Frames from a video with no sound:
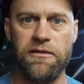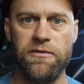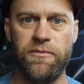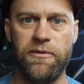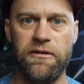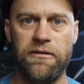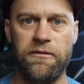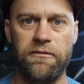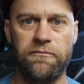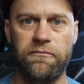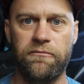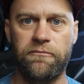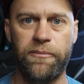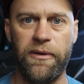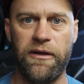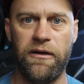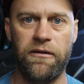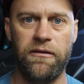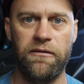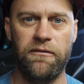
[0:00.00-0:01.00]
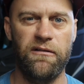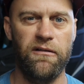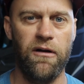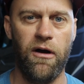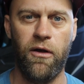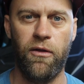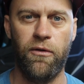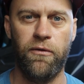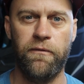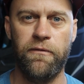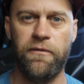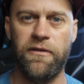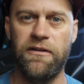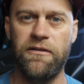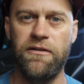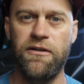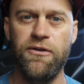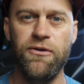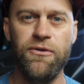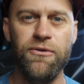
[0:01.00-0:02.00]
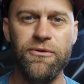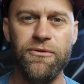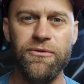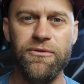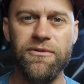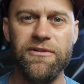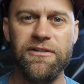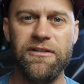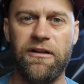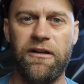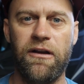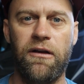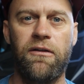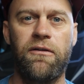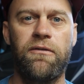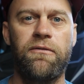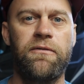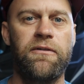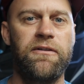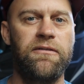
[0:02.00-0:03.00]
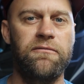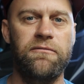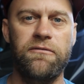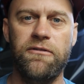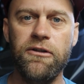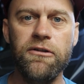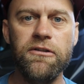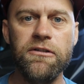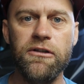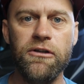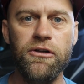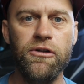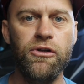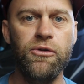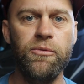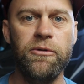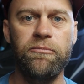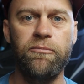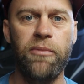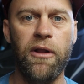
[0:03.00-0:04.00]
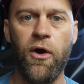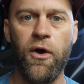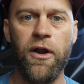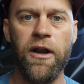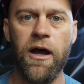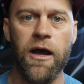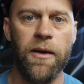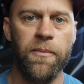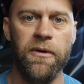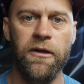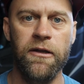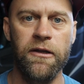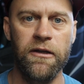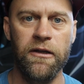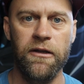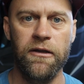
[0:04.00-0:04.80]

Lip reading: He's been in all over the news and all over YouTube and blowing up